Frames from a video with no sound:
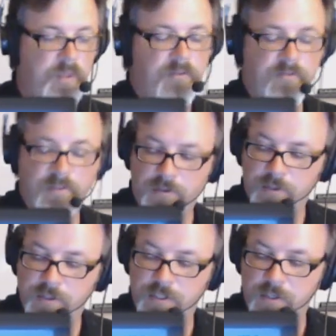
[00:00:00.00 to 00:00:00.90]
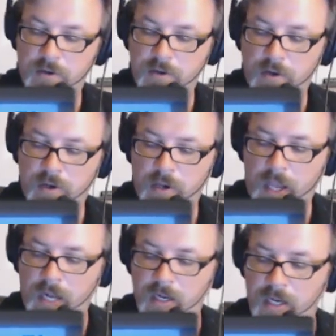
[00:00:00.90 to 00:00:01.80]
the filters,
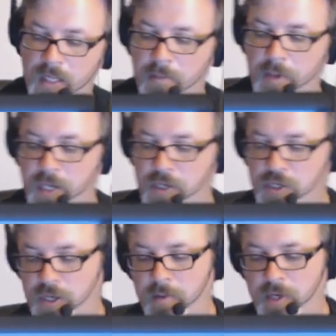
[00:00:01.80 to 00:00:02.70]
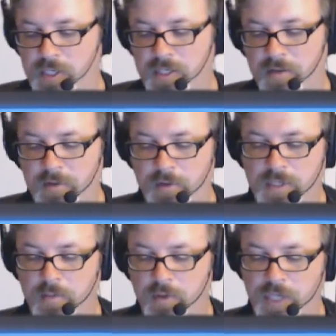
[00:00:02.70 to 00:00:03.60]
editing the pitch, I mean just a few
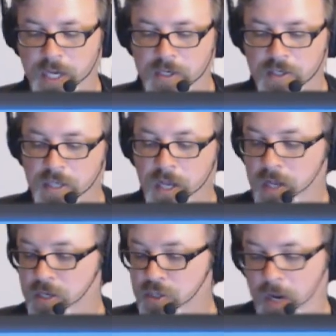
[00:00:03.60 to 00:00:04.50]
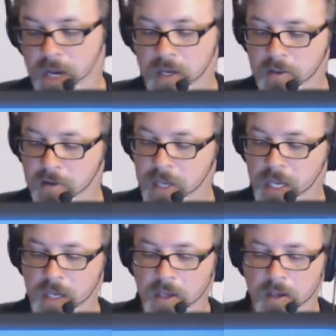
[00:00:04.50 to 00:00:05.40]
simple changes. Strike another
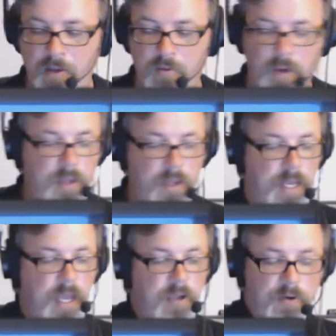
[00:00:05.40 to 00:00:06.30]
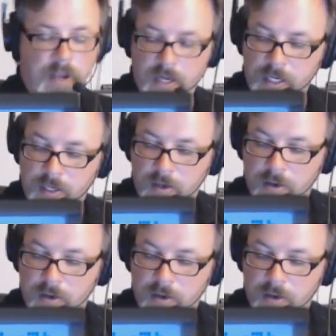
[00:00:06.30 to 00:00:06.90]
key, well, and now you're editing